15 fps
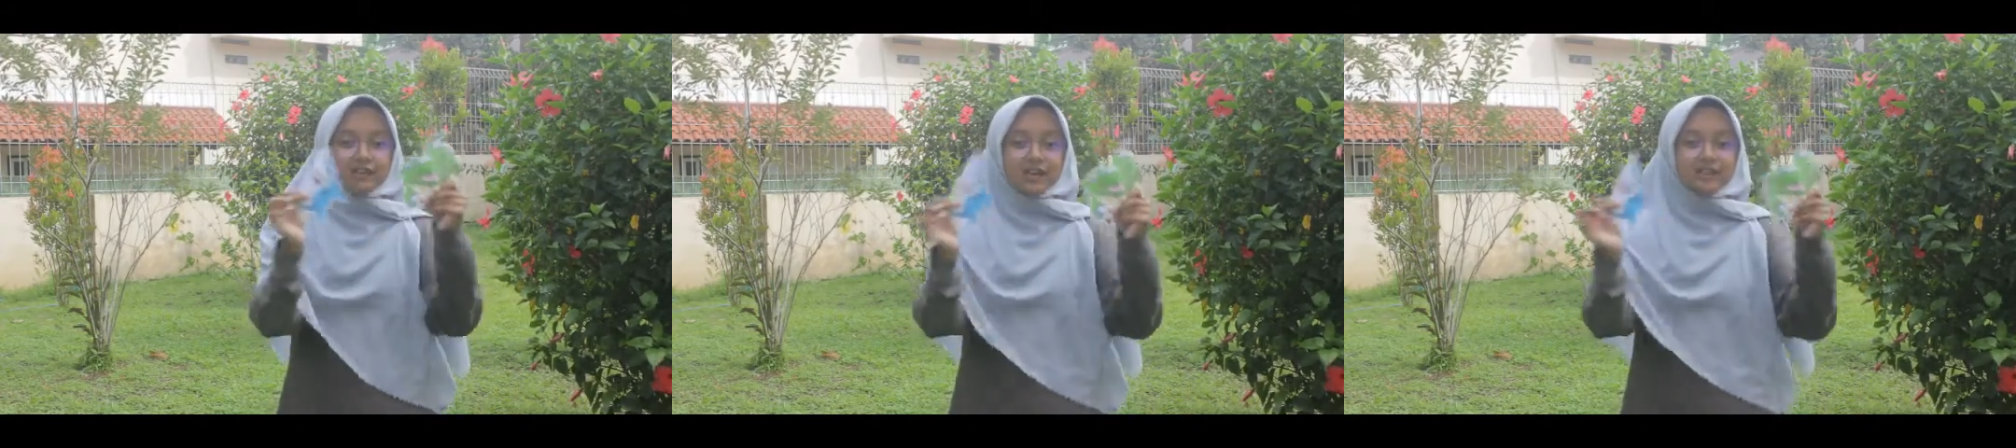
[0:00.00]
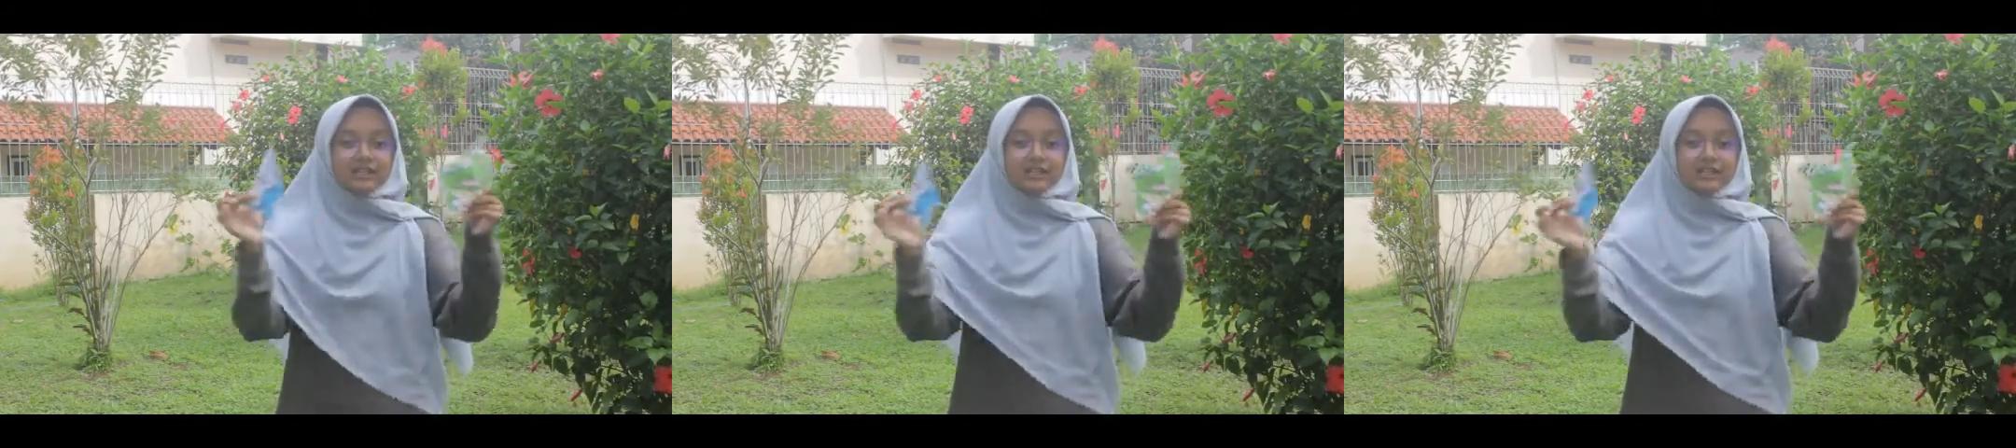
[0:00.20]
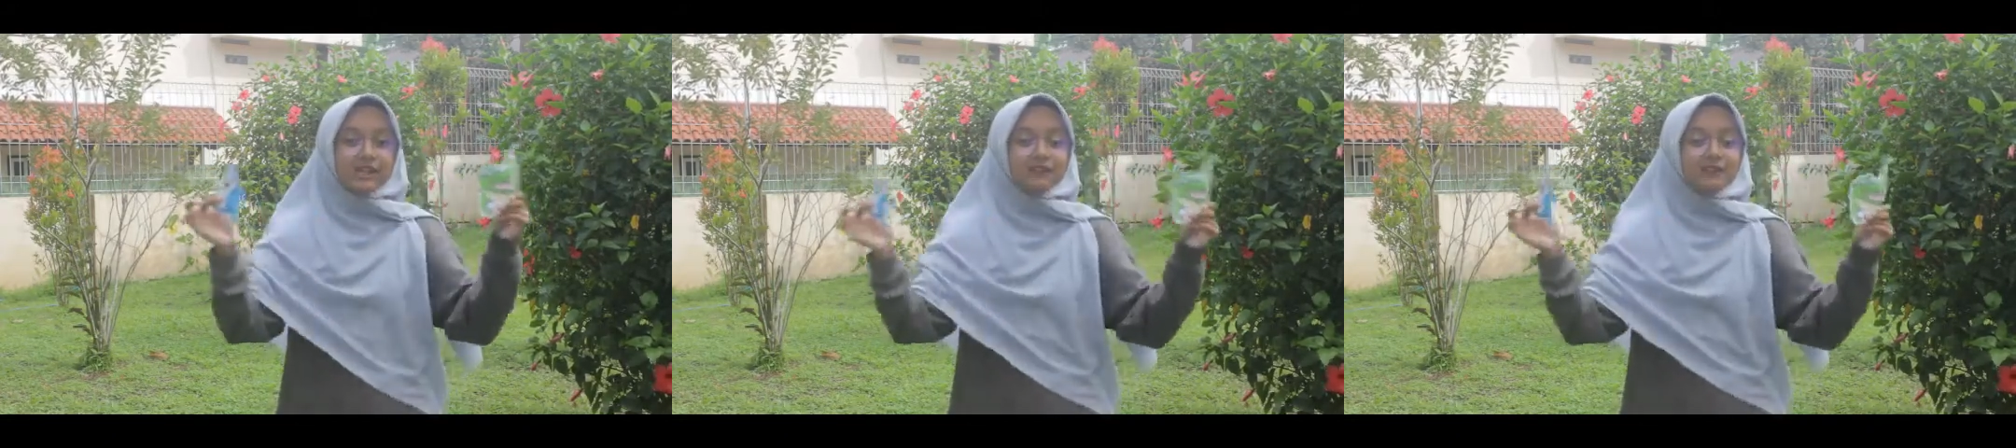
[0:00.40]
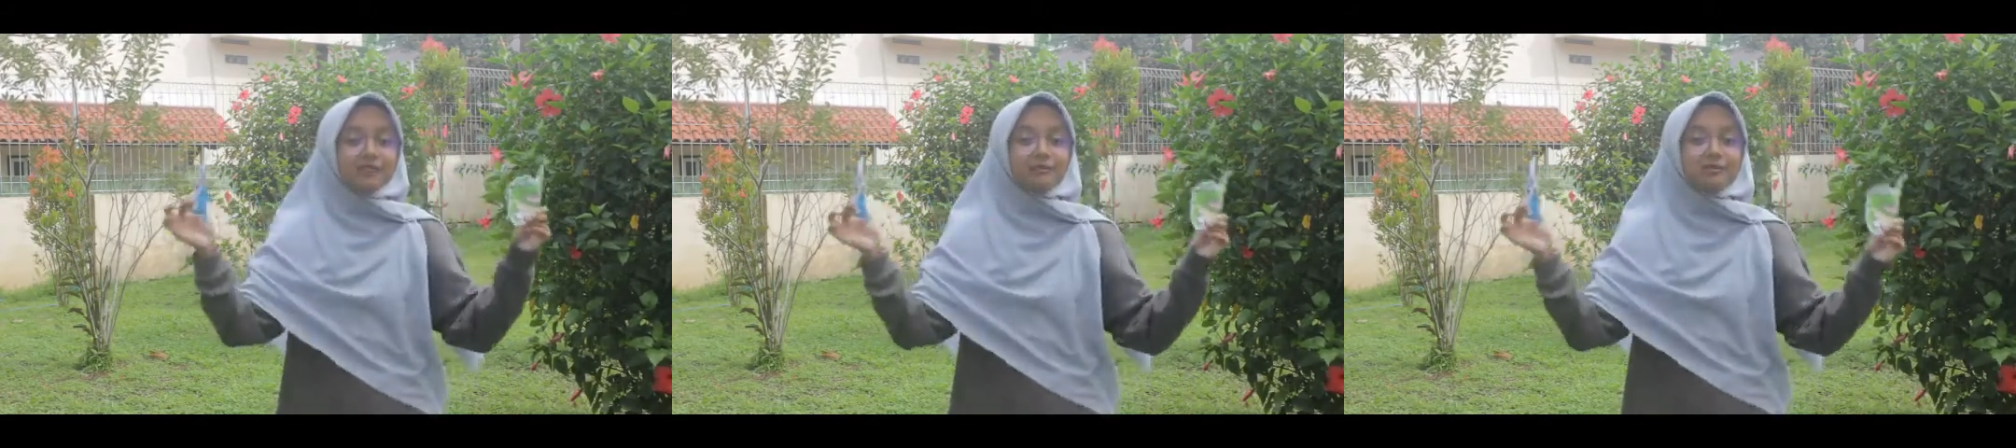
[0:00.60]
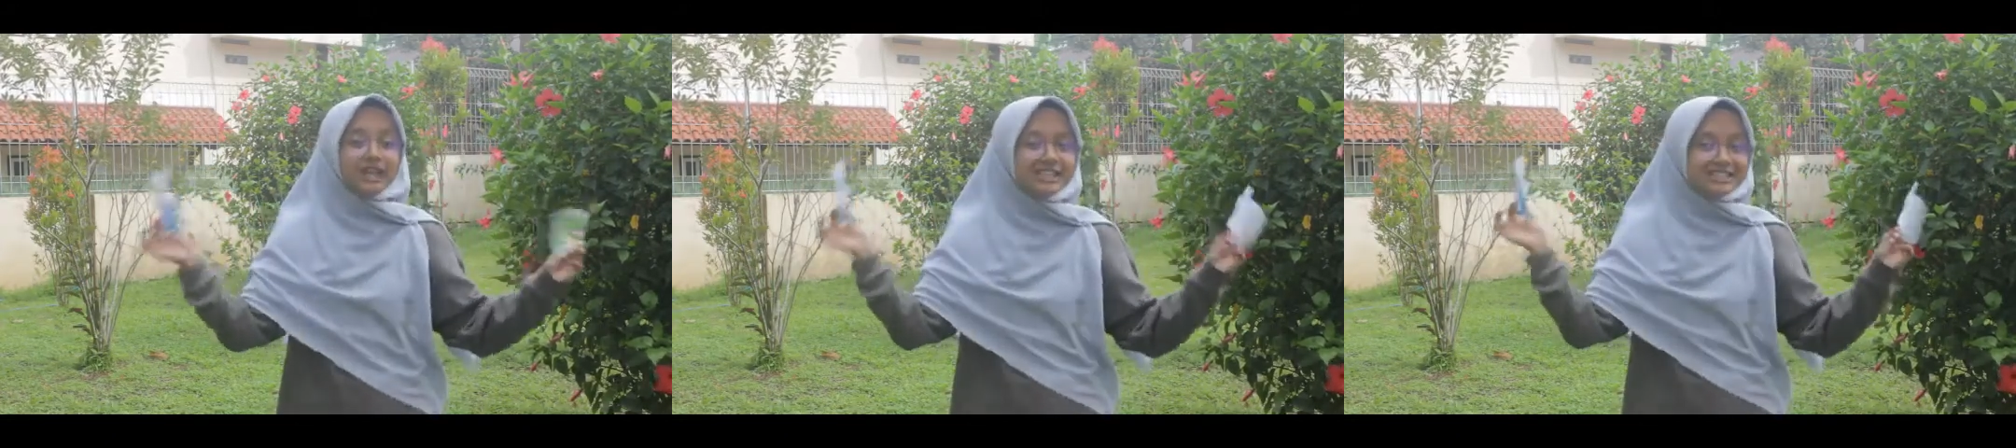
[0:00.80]
in the
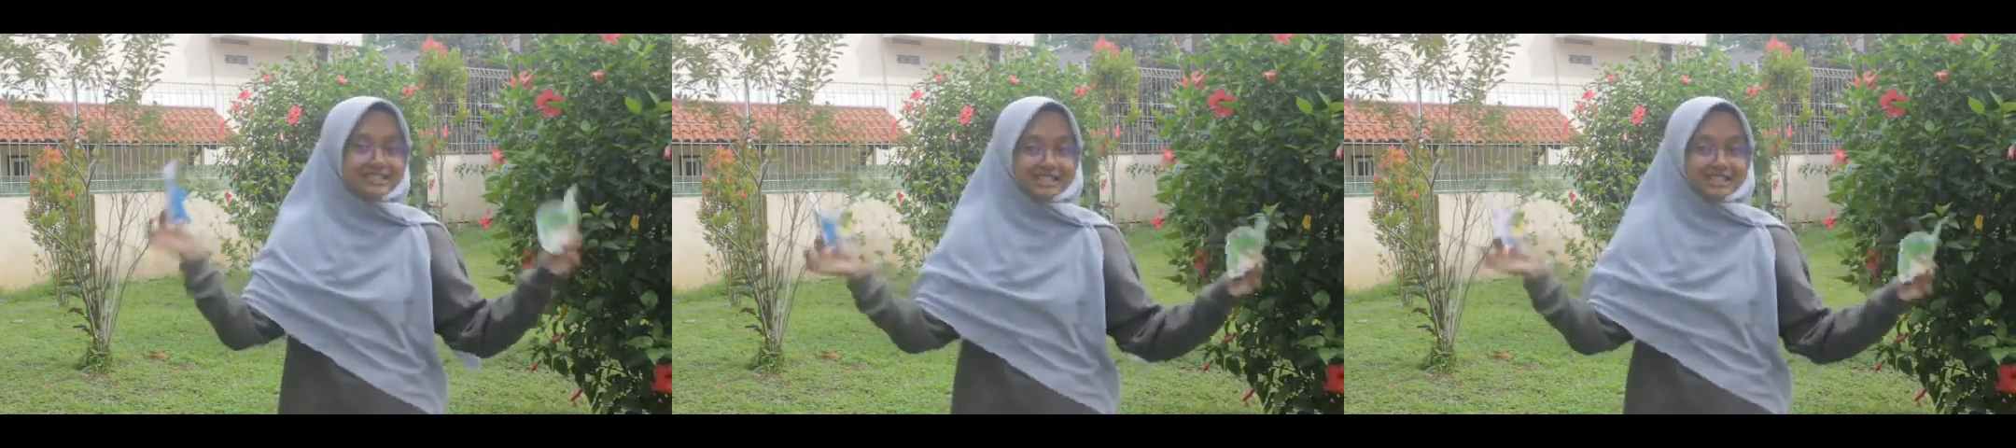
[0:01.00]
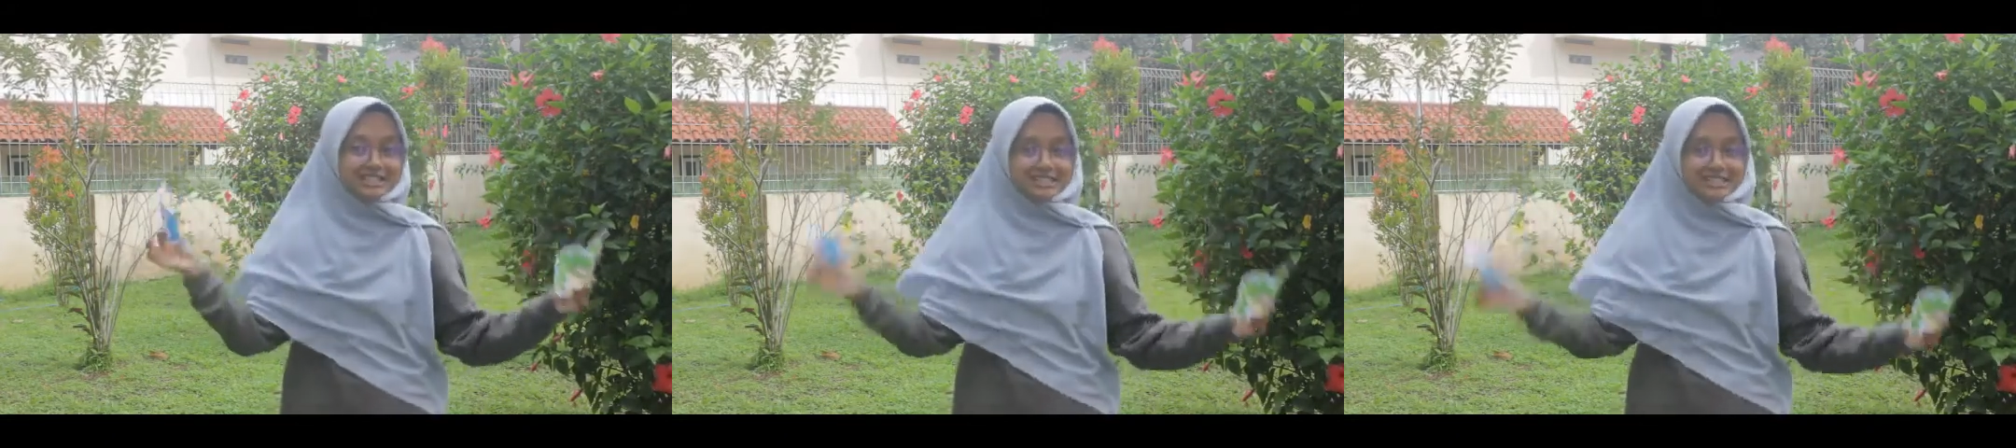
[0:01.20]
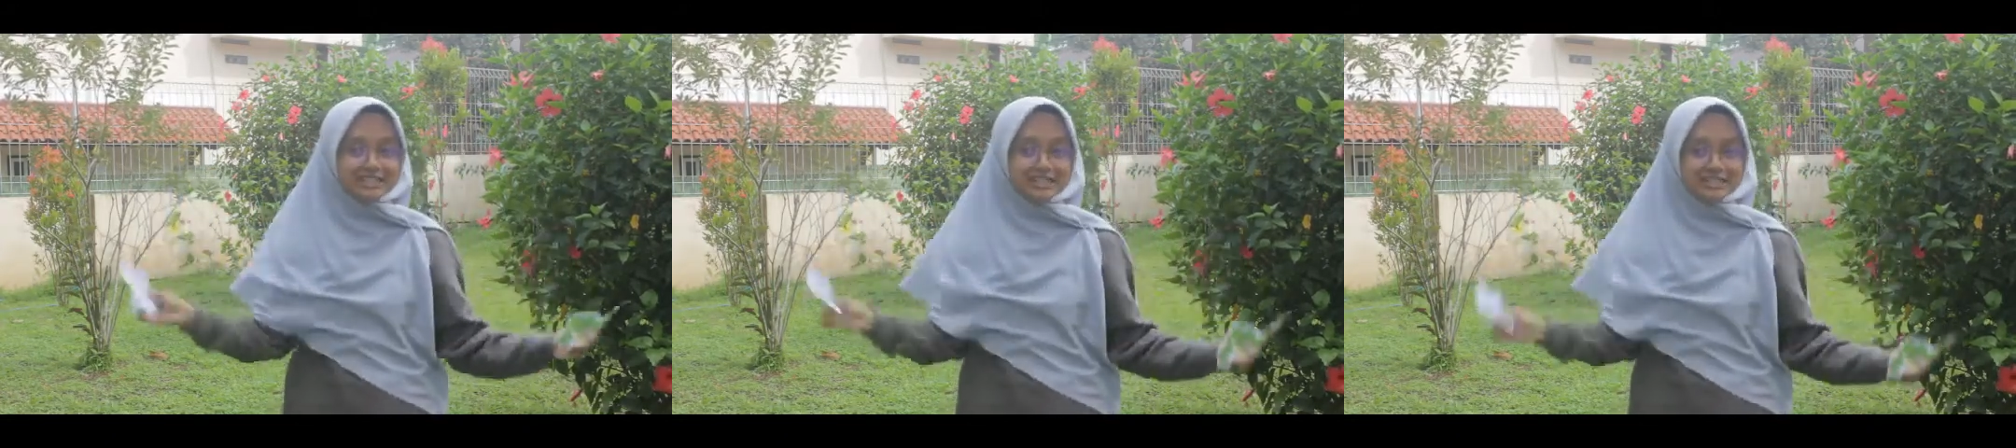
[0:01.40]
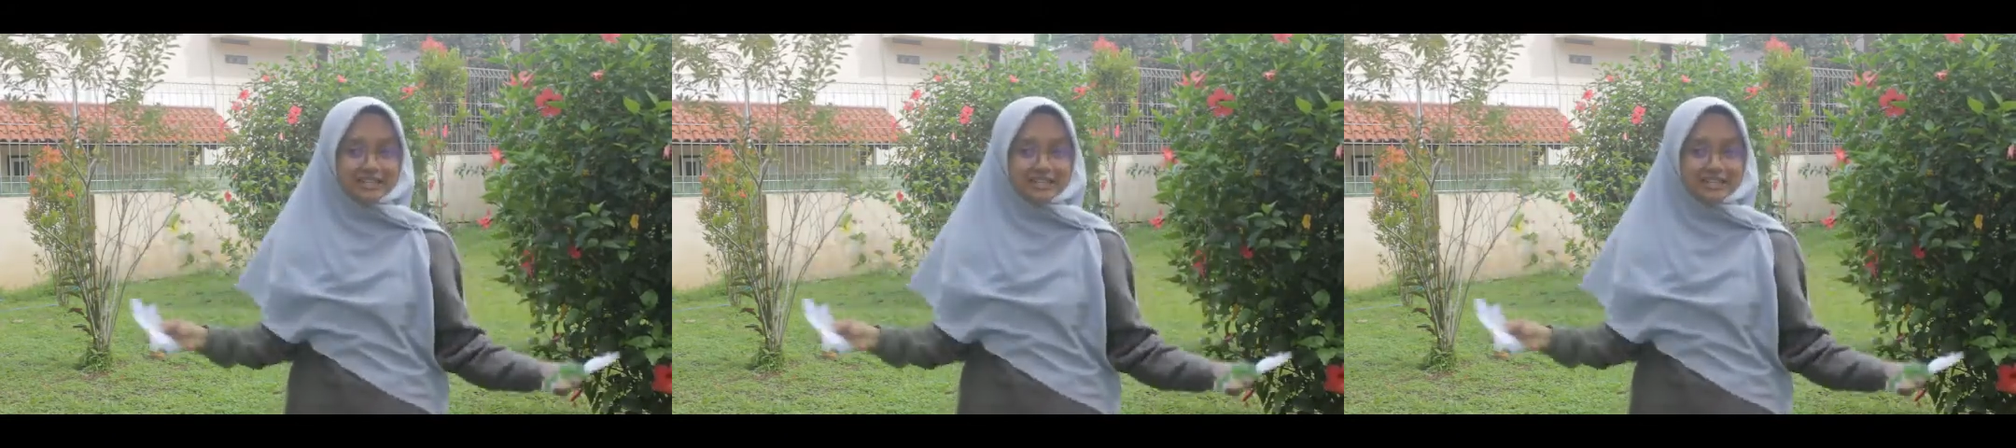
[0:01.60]
different places.